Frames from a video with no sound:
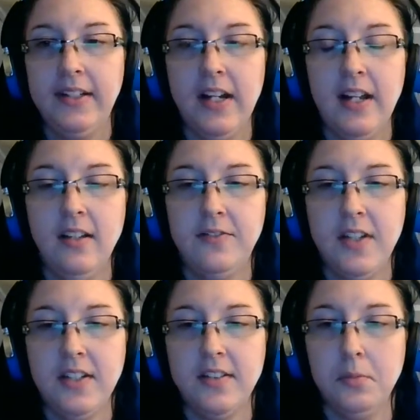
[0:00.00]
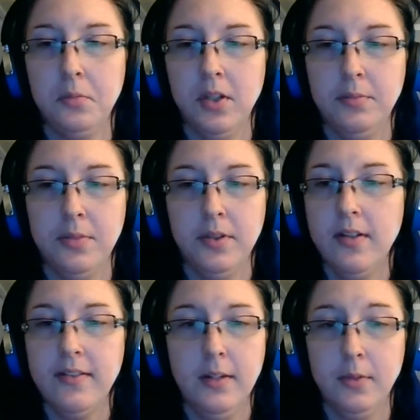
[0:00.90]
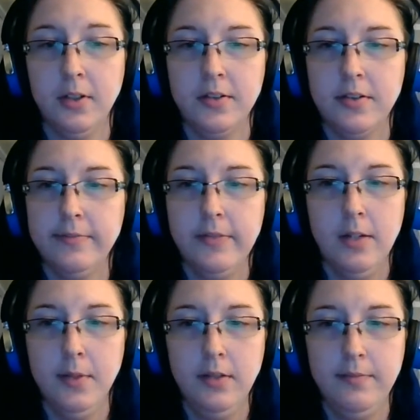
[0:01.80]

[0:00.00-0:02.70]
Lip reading: I love tasting blood, but not that much. No, I'm good.